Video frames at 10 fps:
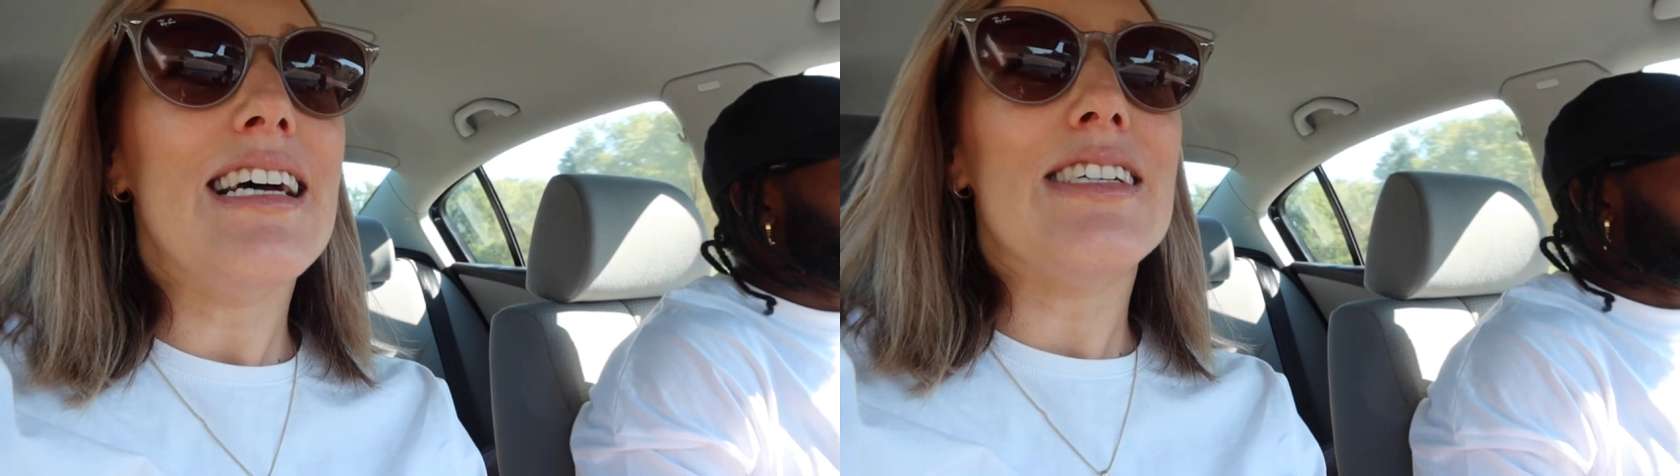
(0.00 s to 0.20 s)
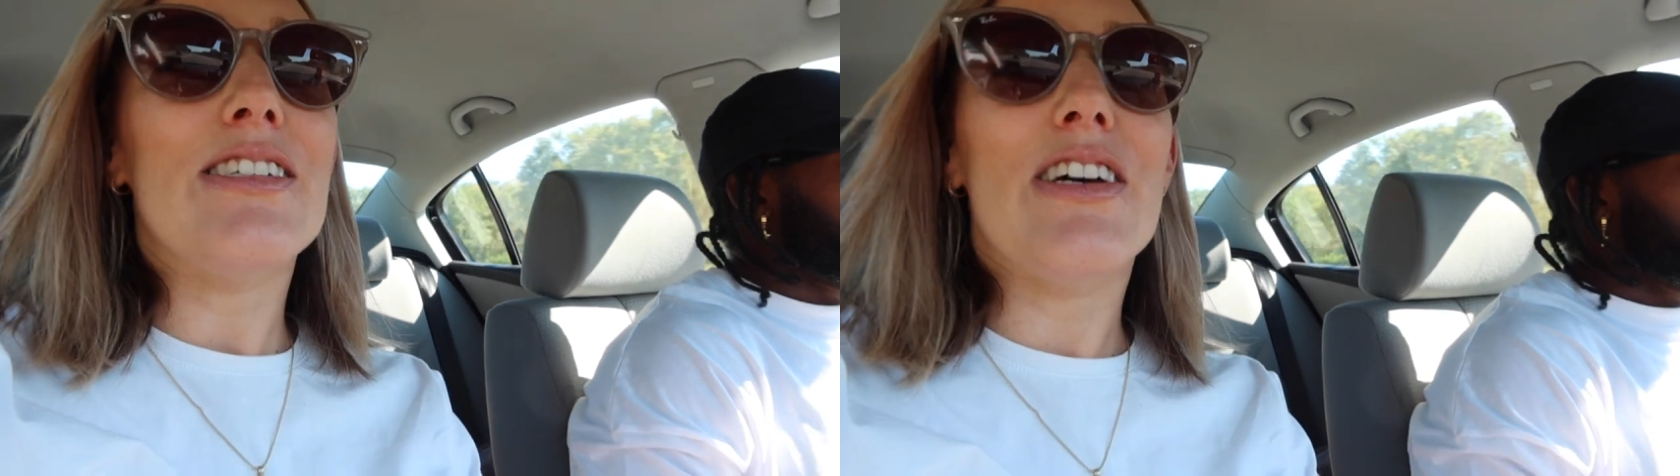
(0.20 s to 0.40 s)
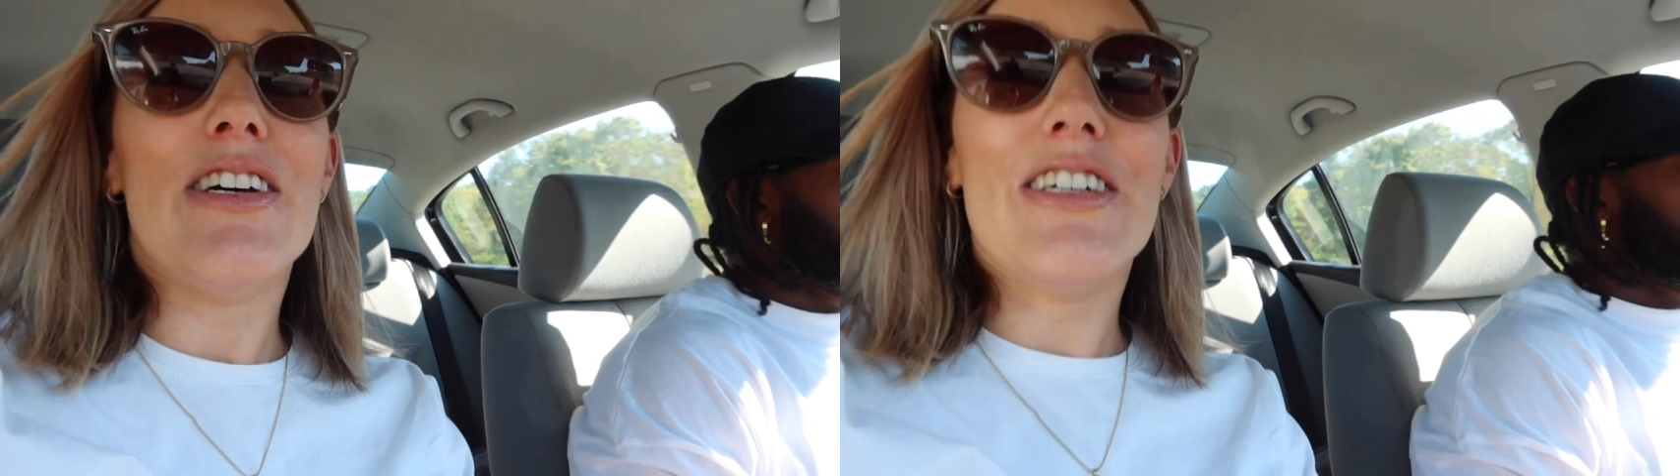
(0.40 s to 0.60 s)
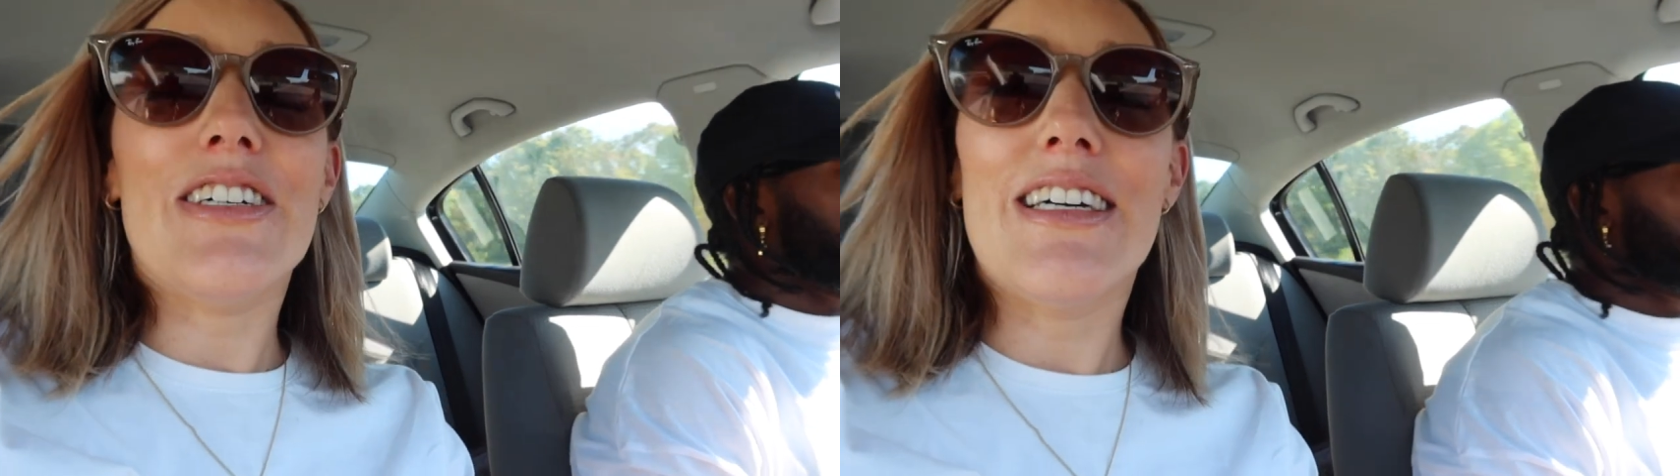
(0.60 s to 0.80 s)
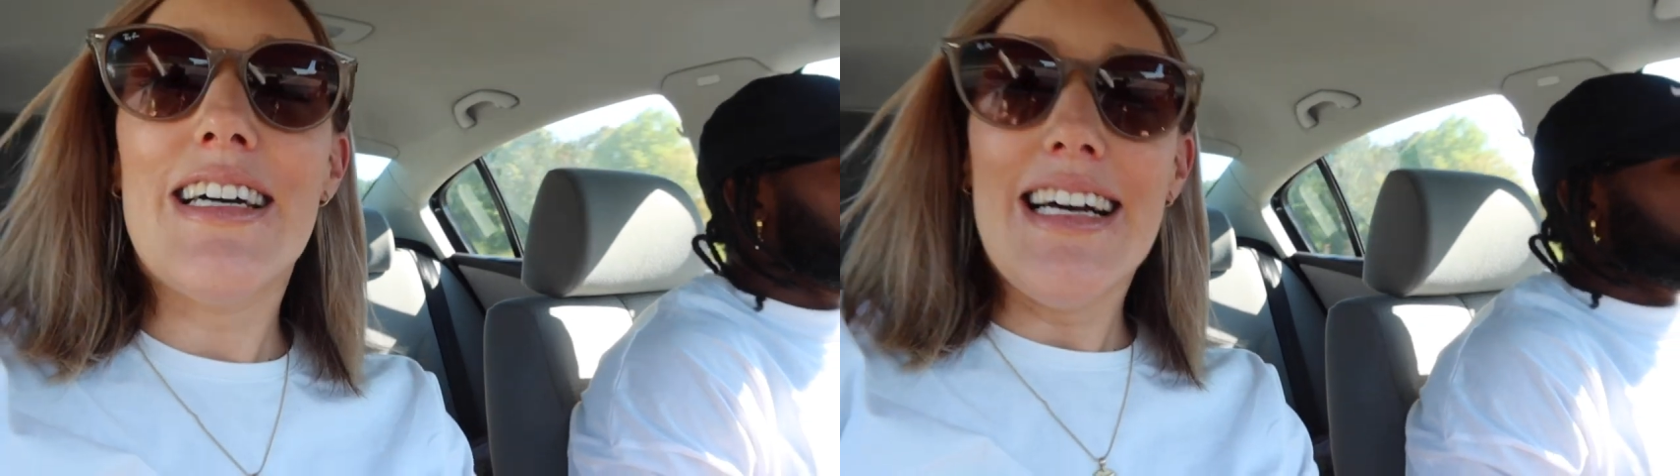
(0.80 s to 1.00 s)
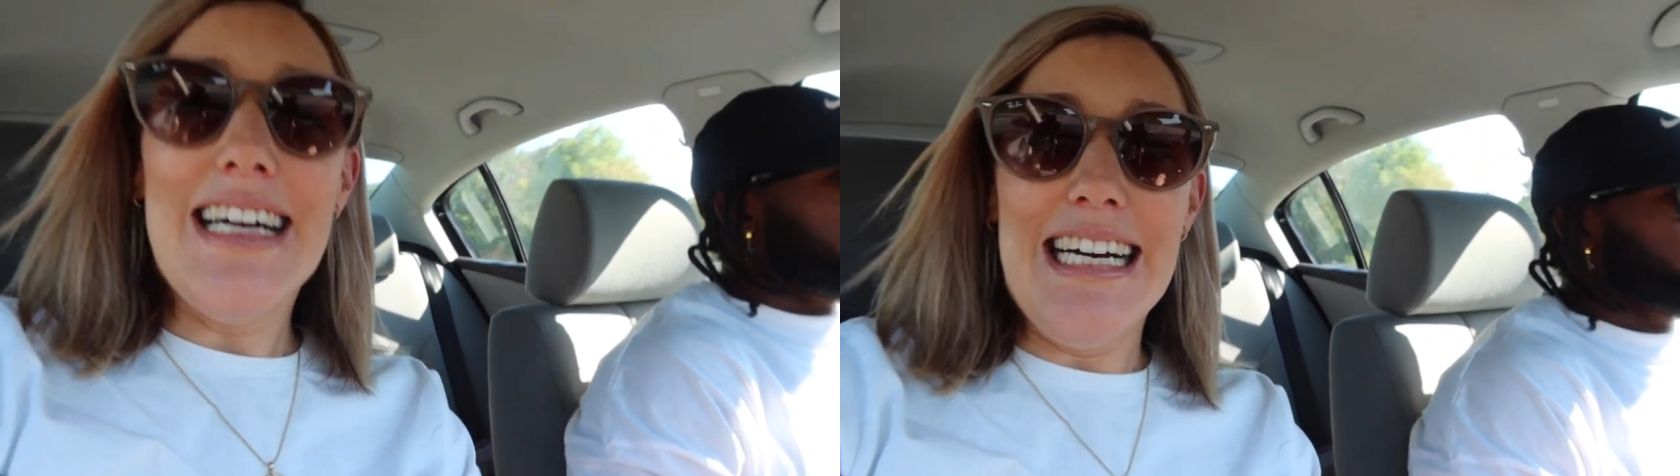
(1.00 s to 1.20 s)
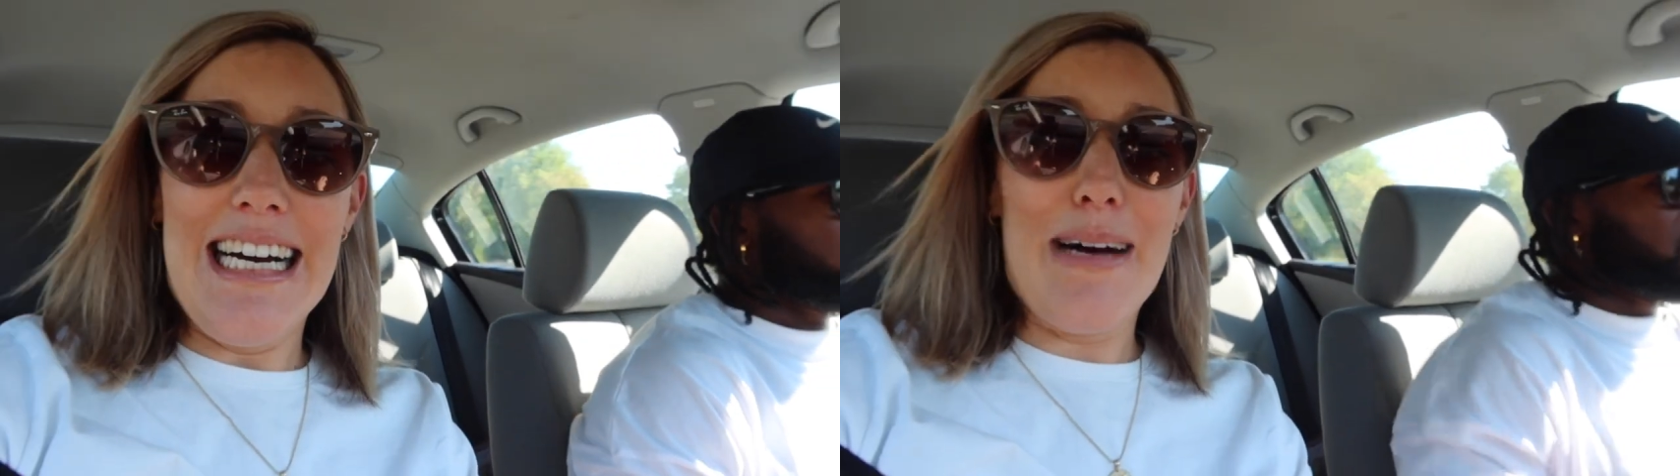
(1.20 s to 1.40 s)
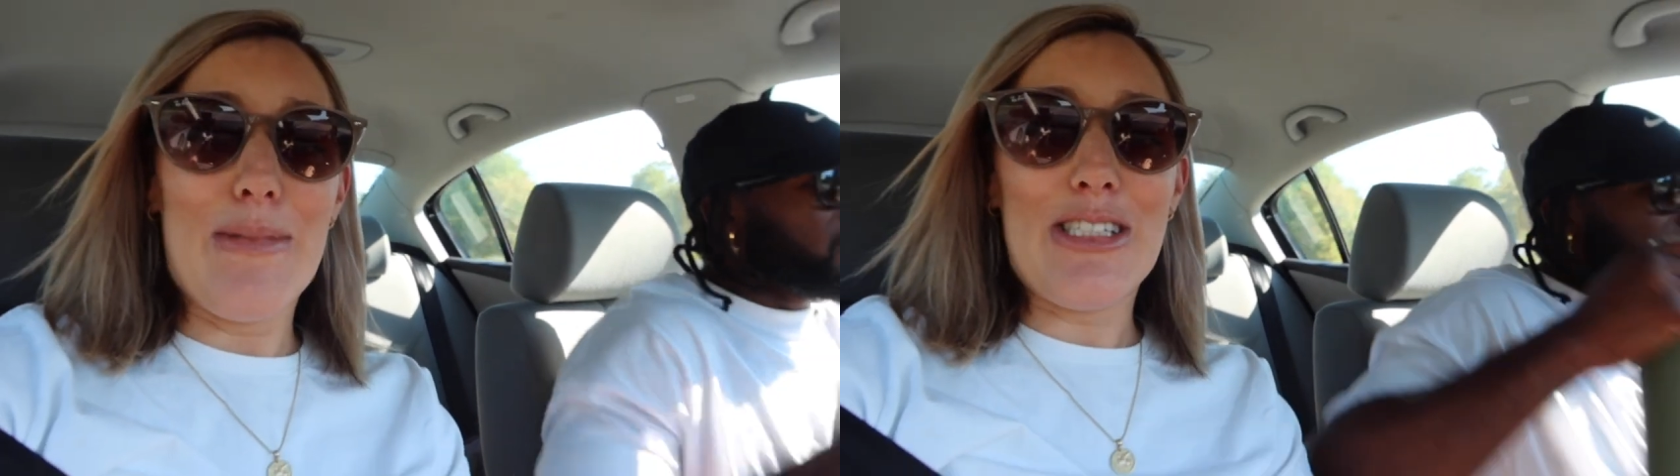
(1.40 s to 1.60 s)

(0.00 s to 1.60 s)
So I'm